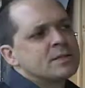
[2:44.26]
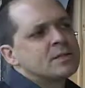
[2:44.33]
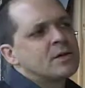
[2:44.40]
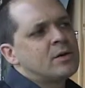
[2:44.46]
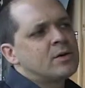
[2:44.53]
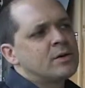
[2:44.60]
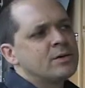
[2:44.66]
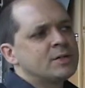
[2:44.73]

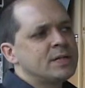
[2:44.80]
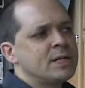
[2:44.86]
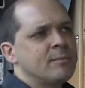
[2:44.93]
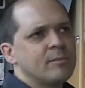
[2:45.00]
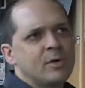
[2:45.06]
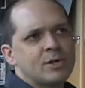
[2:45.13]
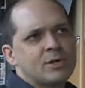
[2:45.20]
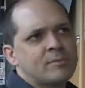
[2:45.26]
So you see
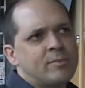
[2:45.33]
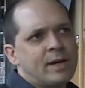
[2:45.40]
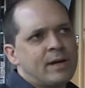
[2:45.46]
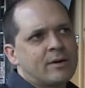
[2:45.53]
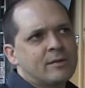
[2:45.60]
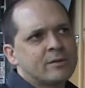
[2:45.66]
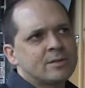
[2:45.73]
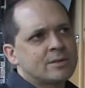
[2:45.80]
emergent
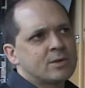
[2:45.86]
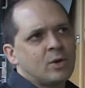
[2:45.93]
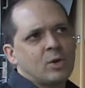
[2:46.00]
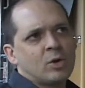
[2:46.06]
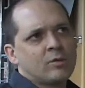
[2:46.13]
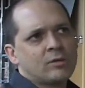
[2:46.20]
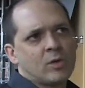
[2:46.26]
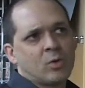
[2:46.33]
patterns
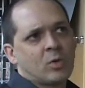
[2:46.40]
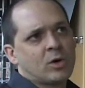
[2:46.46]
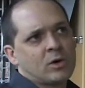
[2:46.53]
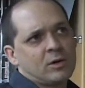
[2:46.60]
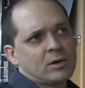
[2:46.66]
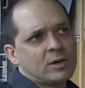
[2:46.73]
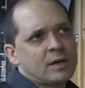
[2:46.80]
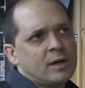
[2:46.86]
all over the
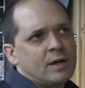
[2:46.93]
world.